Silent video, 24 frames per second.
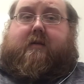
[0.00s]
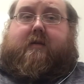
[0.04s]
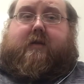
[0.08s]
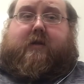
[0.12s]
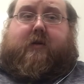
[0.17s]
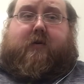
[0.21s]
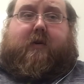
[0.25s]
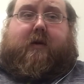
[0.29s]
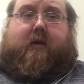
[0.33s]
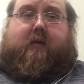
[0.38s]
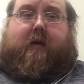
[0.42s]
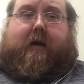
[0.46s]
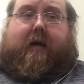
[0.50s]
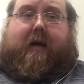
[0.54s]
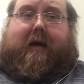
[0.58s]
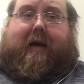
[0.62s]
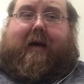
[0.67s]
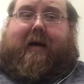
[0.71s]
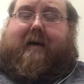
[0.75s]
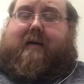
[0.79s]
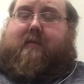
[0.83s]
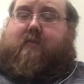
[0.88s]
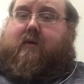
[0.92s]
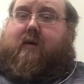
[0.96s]
doing what
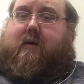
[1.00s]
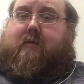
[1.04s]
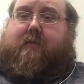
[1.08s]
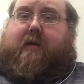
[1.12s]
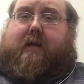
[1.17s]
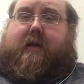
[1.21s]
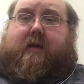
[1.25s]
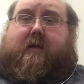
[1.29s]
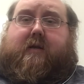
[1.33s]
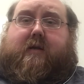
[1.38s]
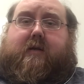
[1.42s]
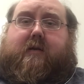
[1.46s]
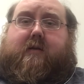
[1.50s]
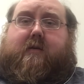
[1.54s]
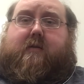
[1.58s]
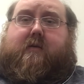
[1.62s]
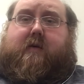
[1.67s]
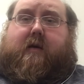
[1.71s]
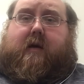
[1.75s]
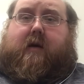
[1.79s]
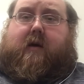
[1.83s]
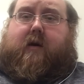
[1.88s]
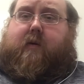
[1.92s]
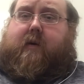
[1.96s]
God wanted me to do
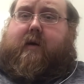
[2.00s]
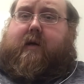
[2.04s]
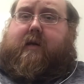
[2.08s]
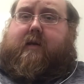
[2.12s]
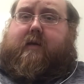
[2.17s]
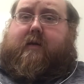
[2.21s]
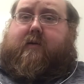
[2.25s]
and going in